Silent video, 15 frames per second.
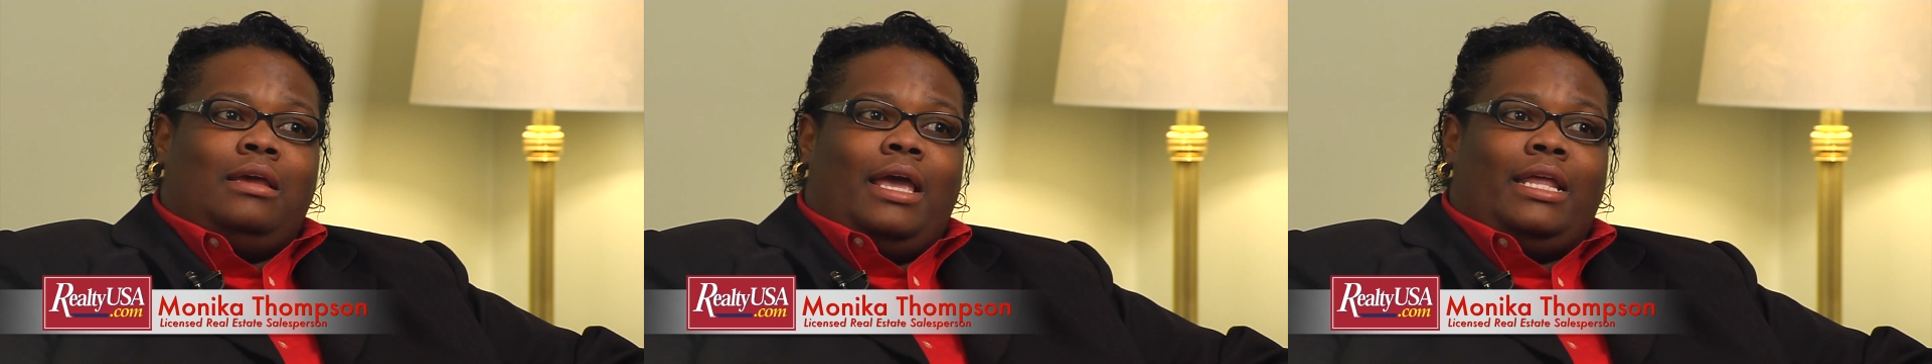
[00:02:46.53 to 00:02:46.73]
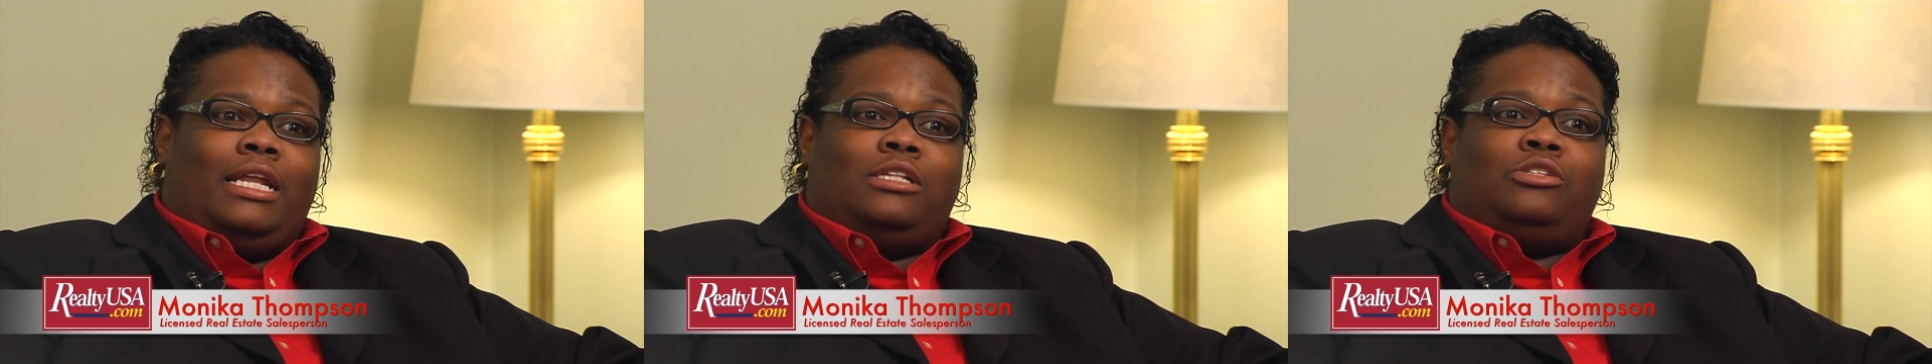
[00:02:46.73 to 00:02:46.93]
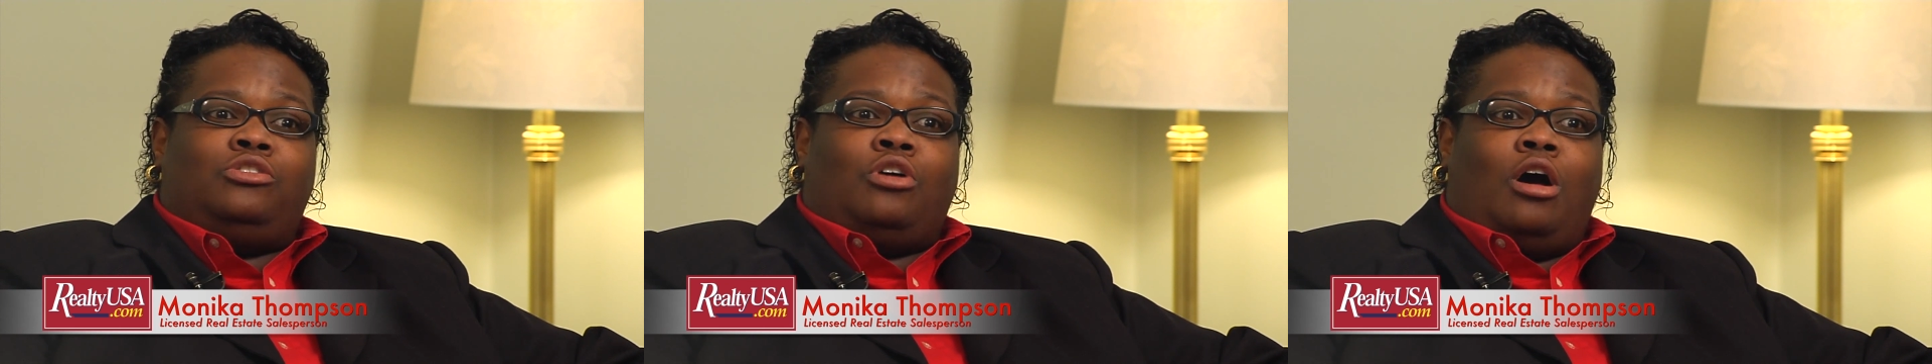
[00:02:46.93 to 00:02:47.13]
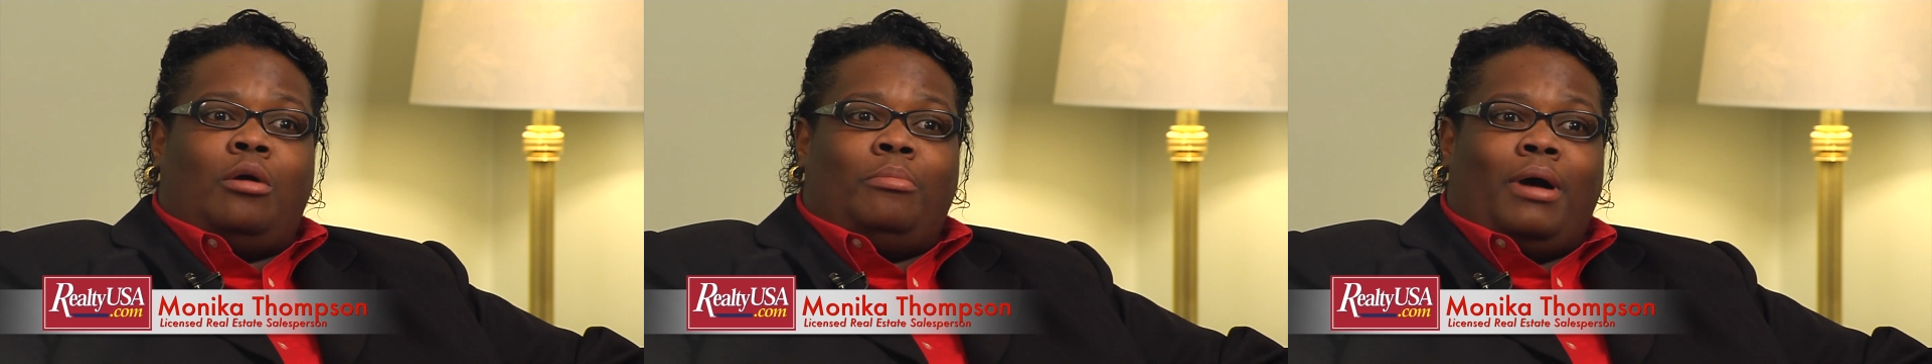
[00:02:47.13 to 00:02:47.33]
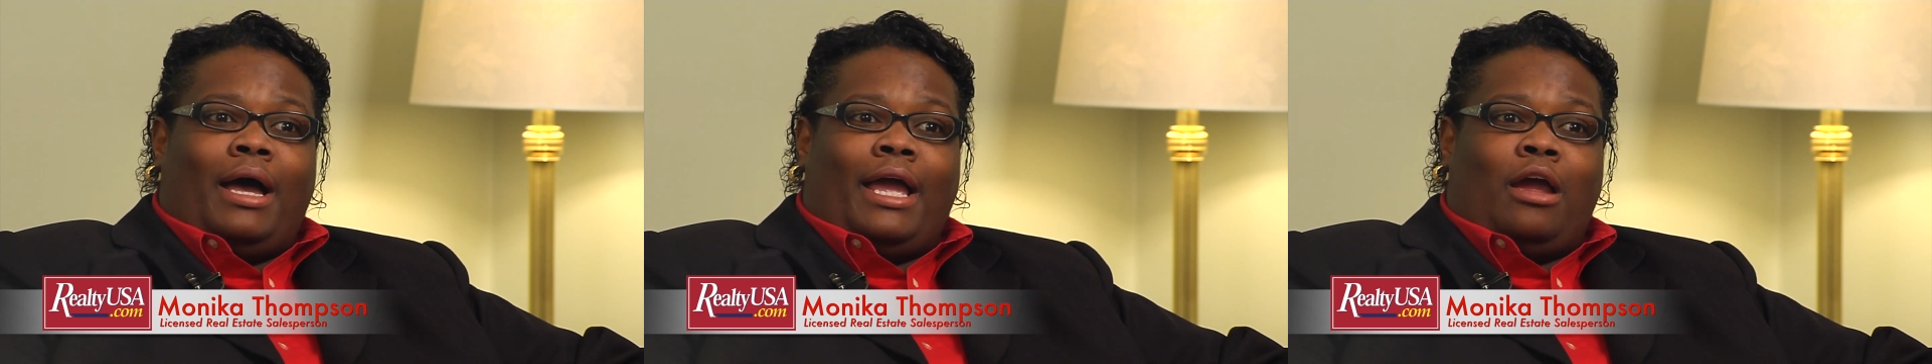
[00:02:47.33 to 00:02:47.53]
and it's
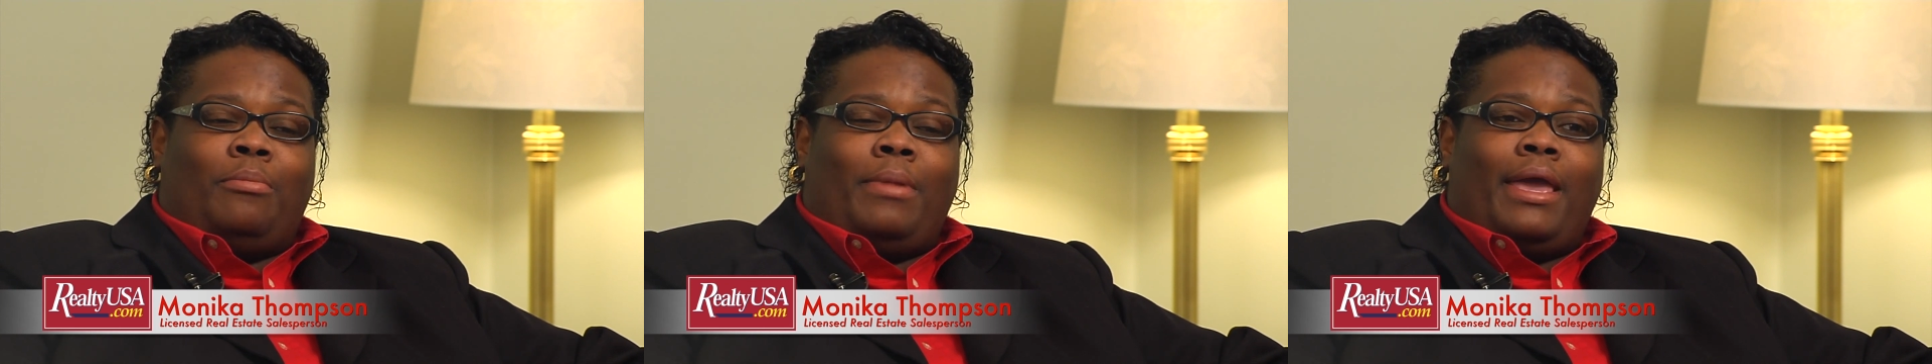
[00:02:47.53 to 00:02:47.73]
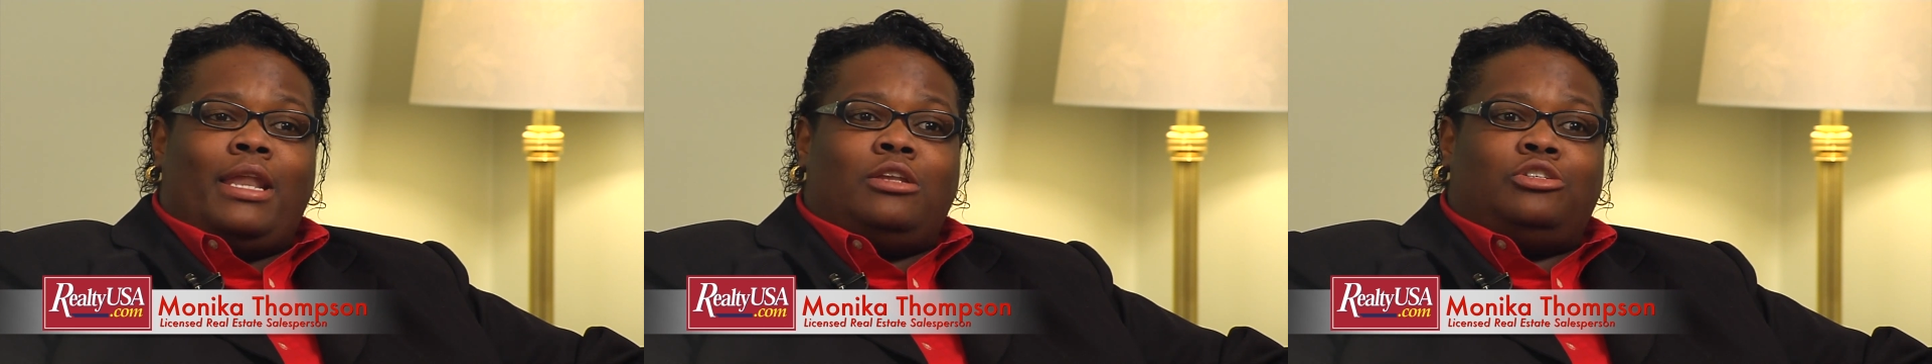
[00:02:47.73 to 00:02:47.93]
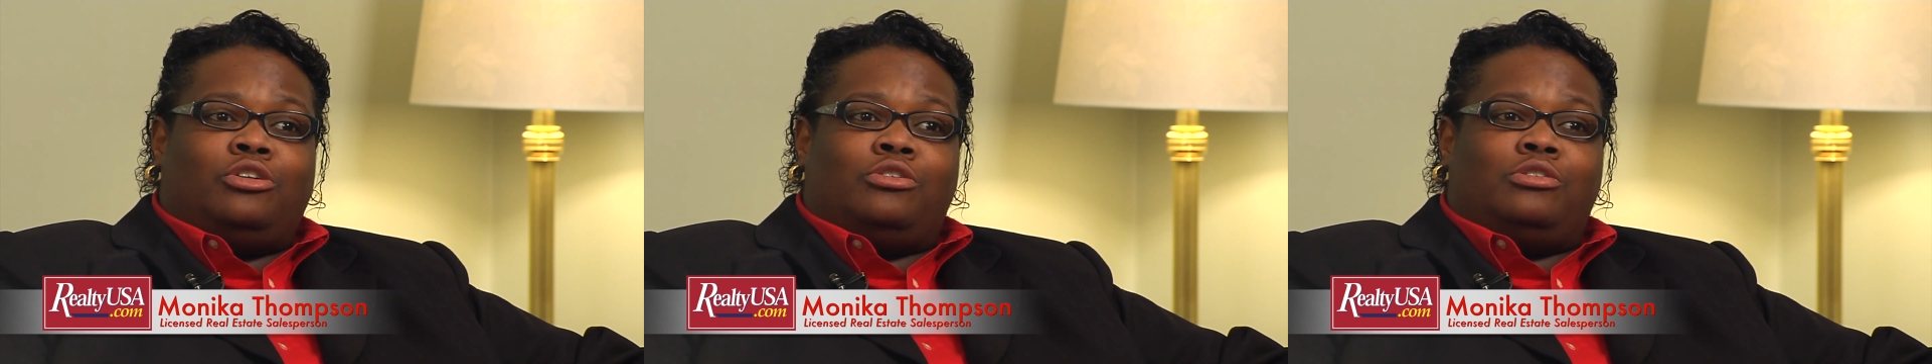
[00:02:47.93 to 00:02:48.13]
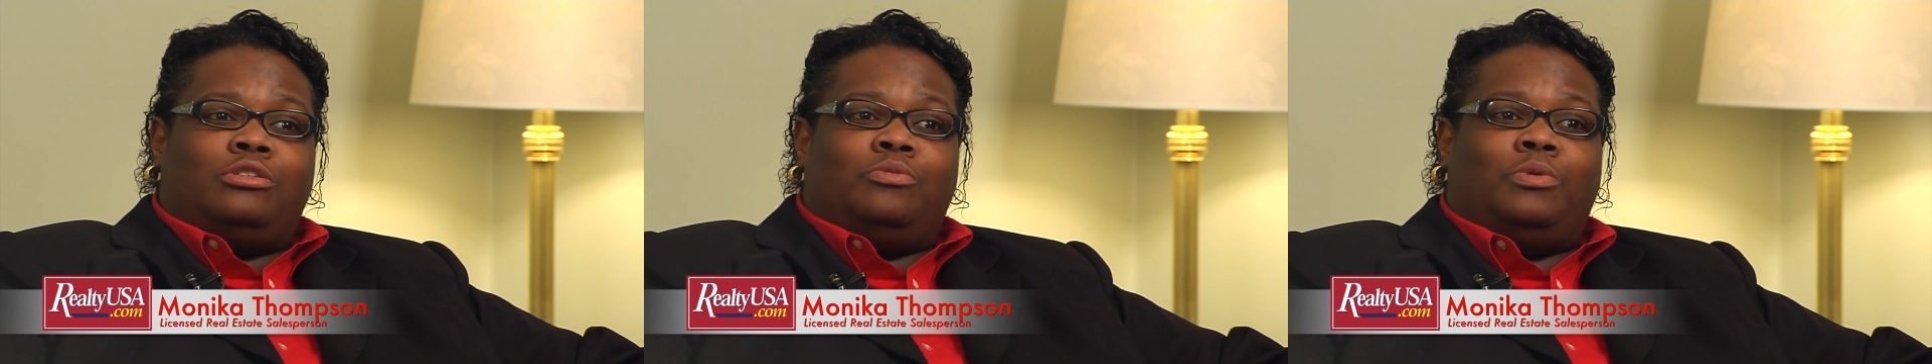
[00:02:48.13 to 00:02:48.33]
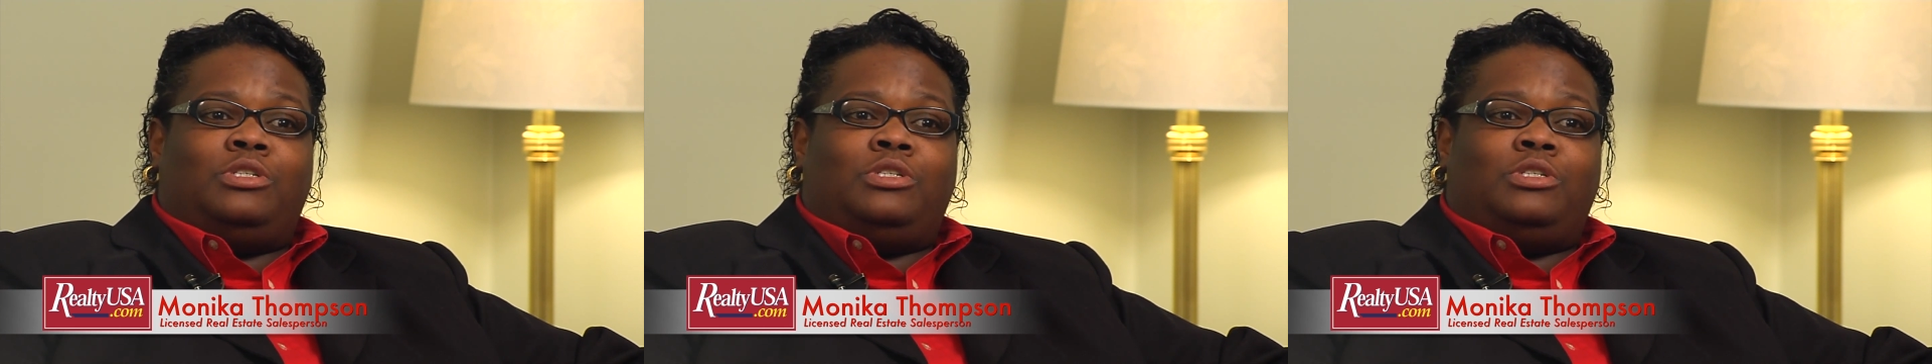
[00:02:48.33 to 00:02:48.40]
taught by our managers,